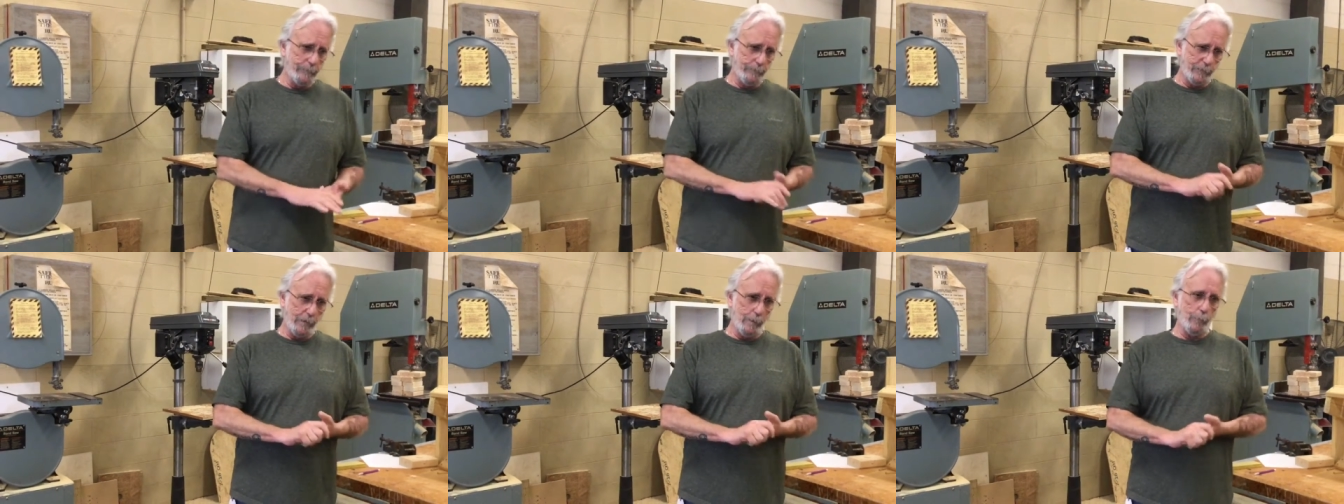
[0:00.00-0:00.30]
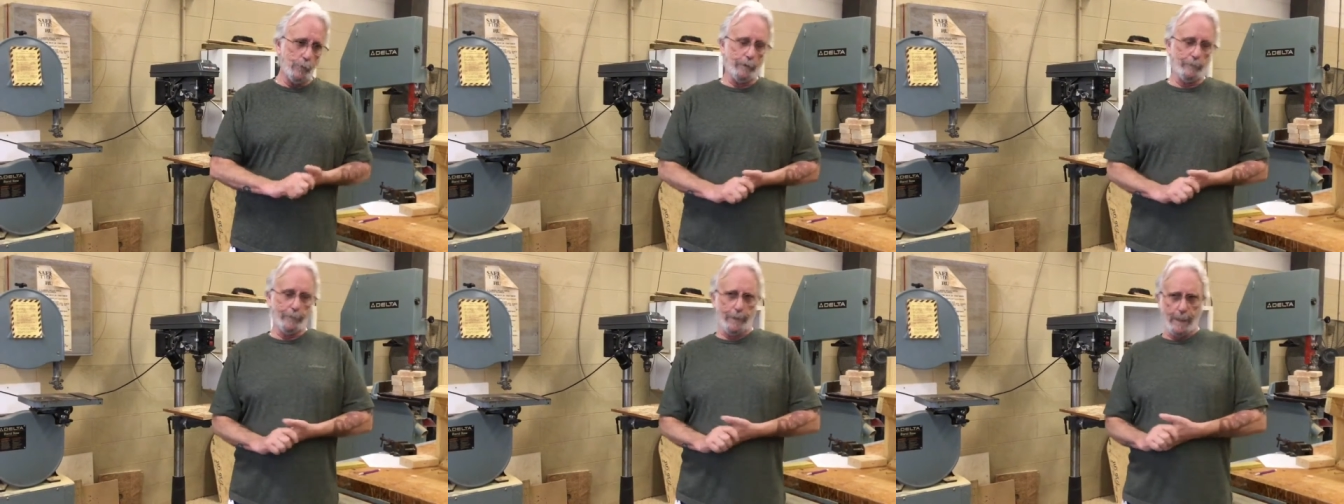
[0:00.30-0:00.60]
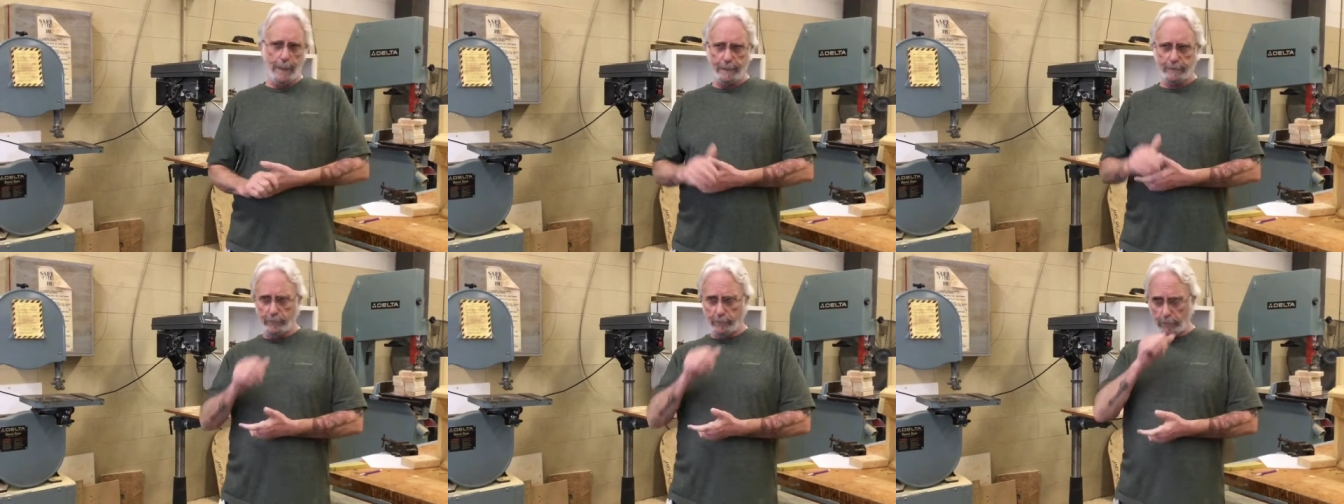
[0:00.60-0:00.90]
somewhat of an
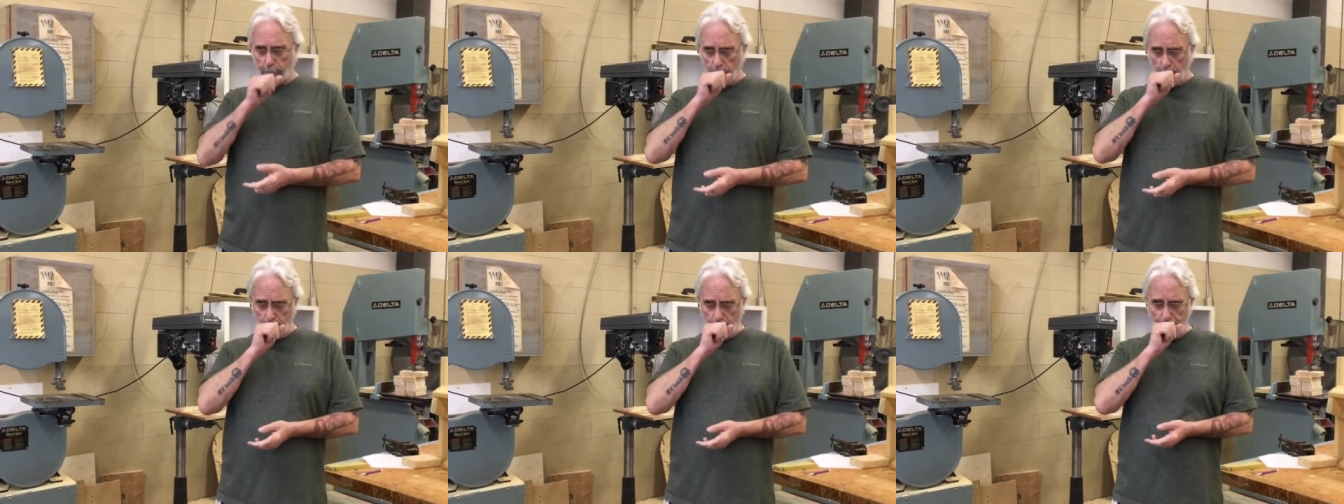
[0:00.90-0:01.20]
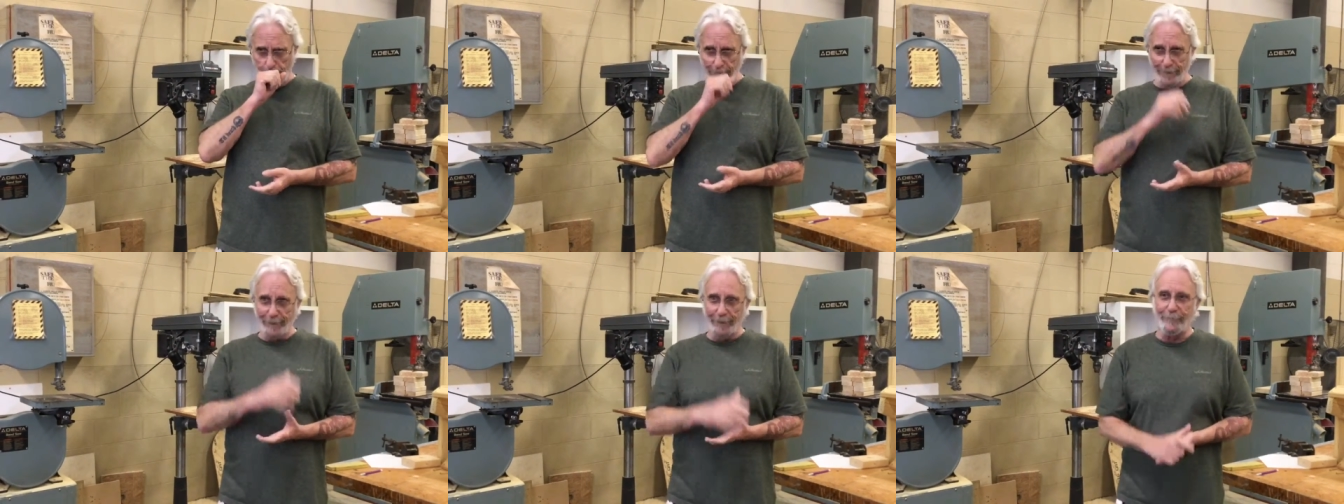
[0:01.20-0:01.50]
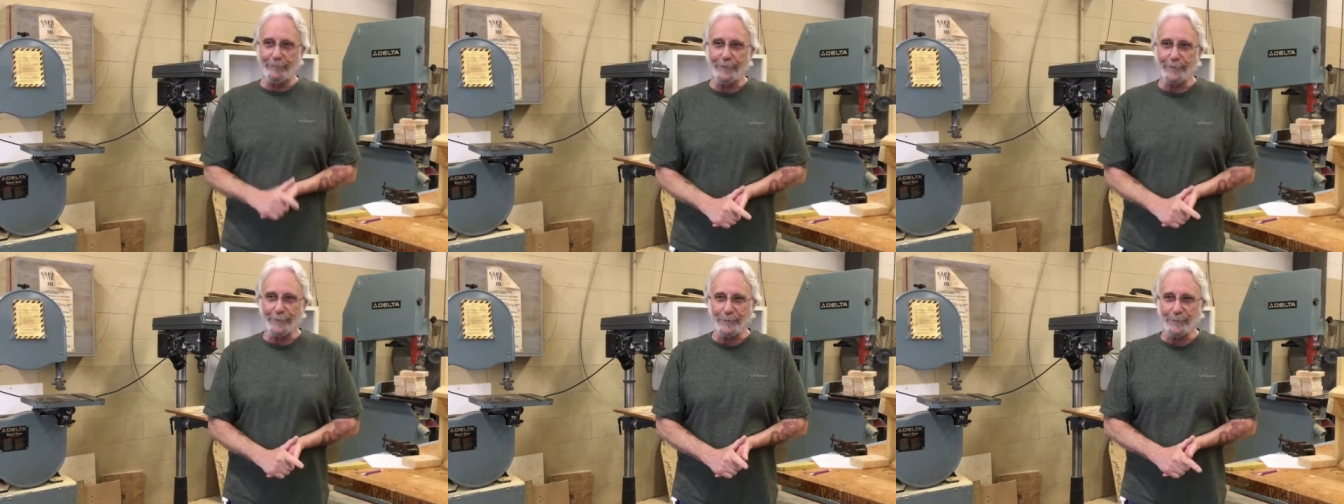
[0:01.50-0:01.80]
accident,
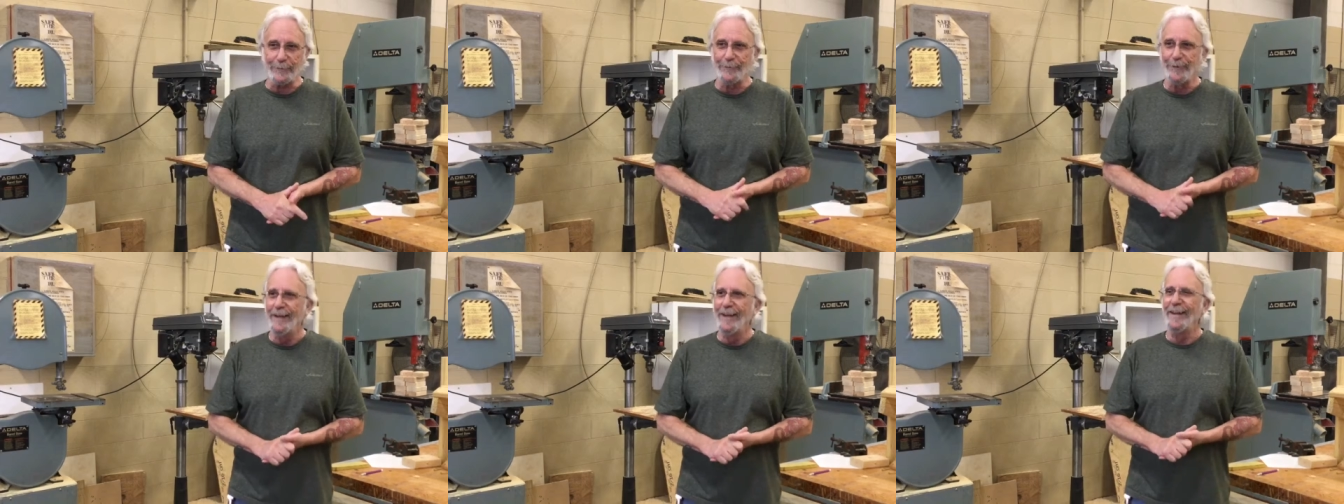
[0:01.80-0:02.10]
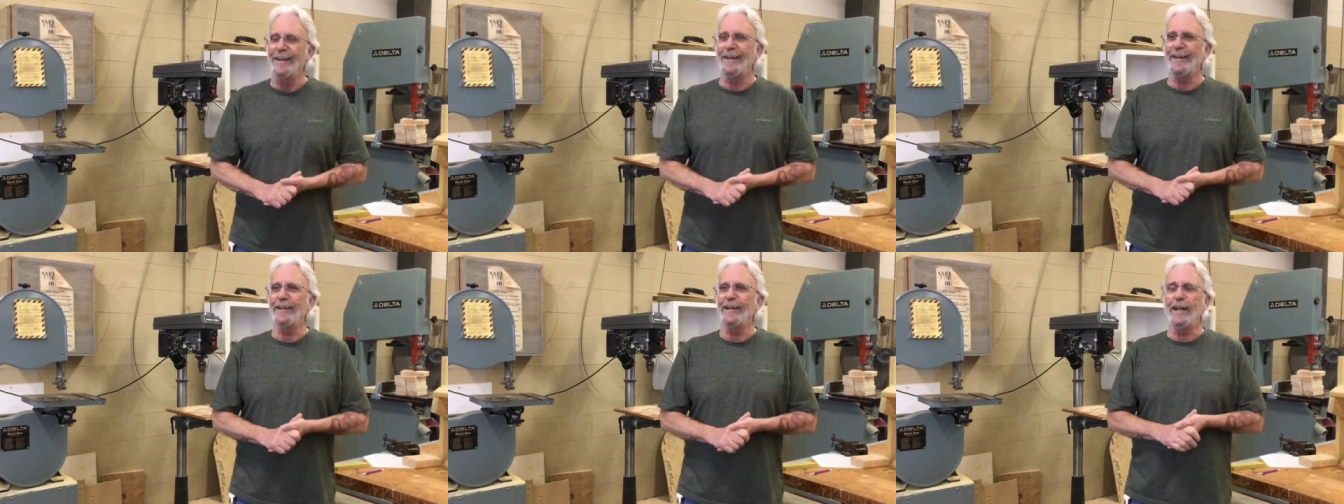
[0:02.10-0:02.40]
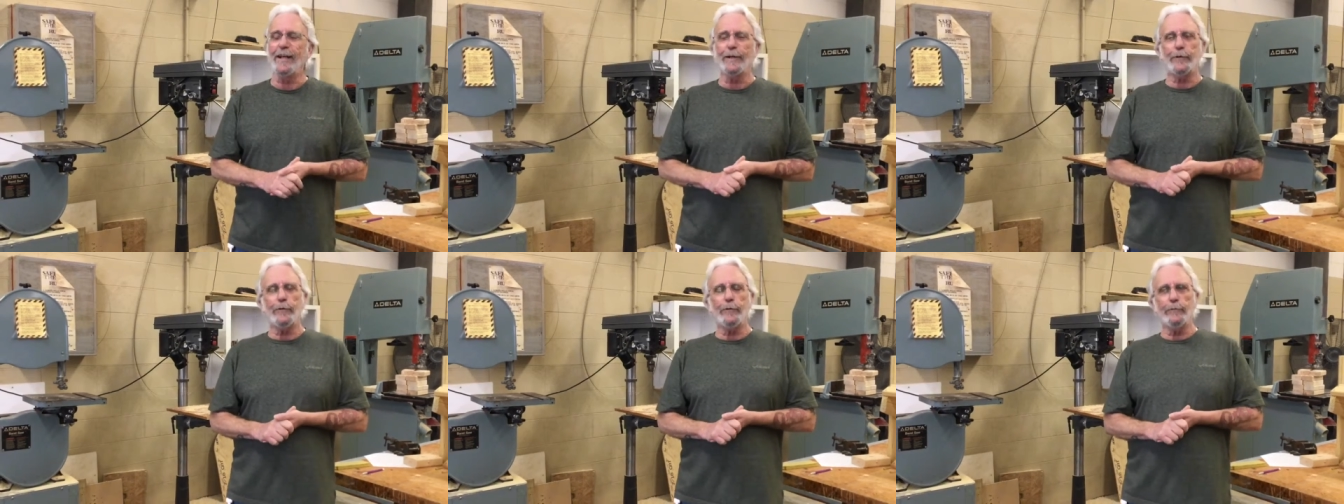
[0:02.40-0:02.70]
a physical thing,
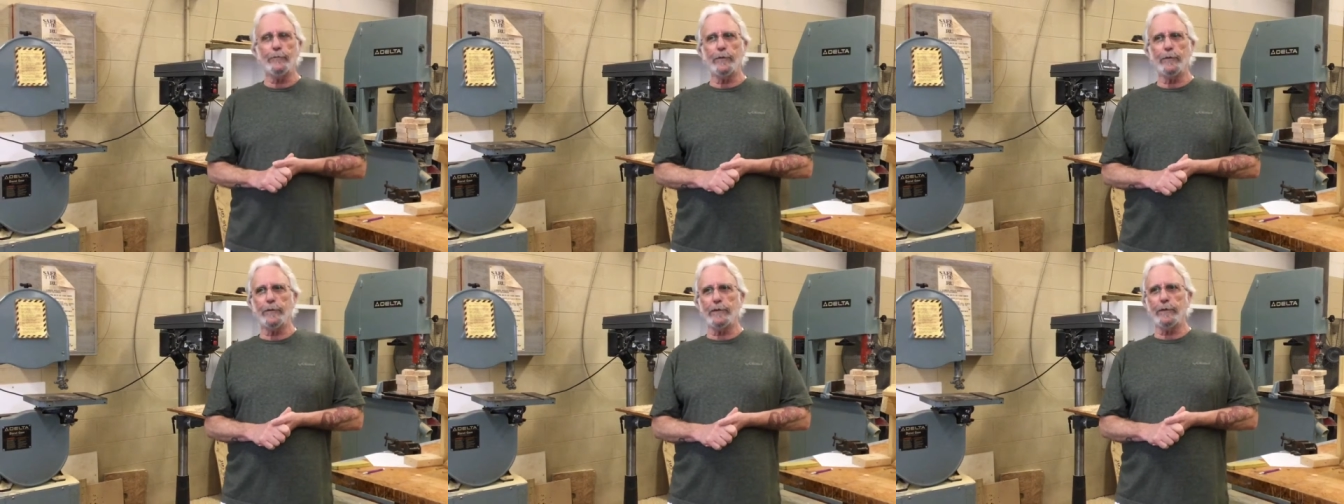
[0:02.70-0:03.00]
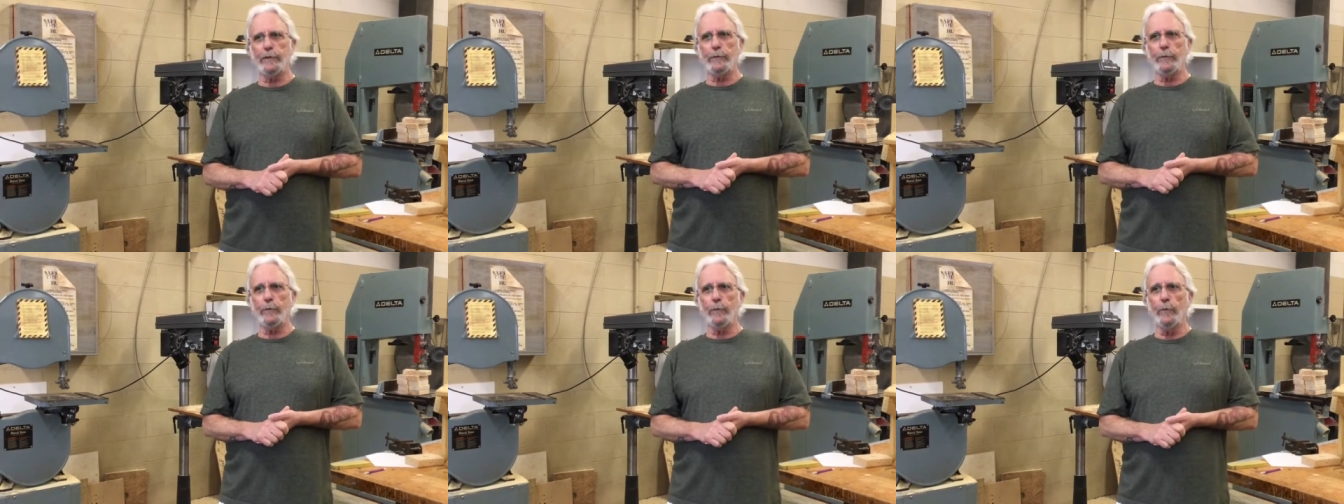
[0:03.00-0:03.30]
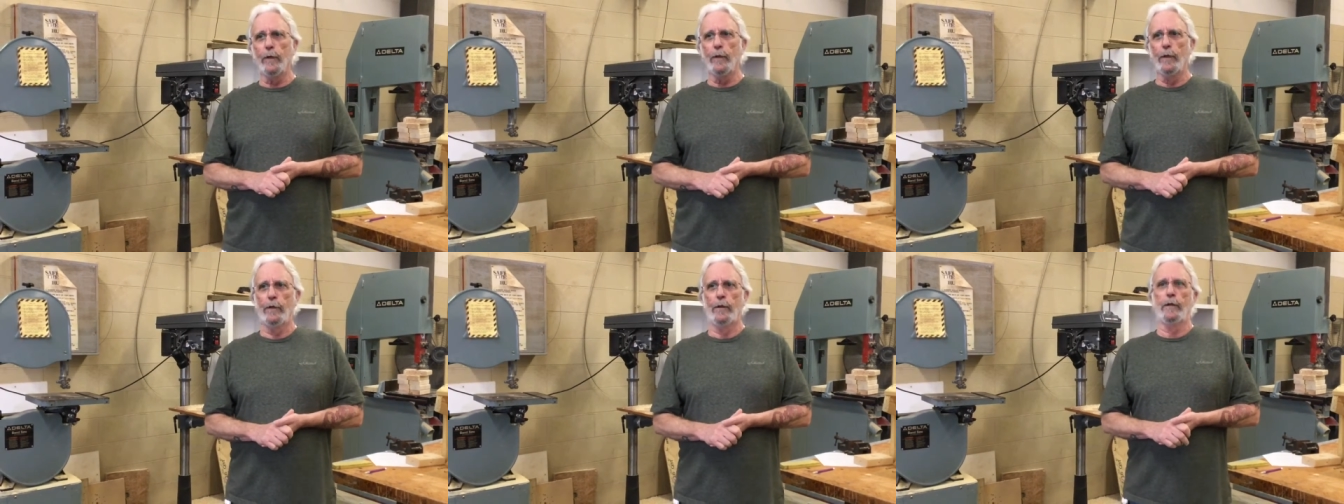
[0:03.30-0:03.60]
and I couldn't really do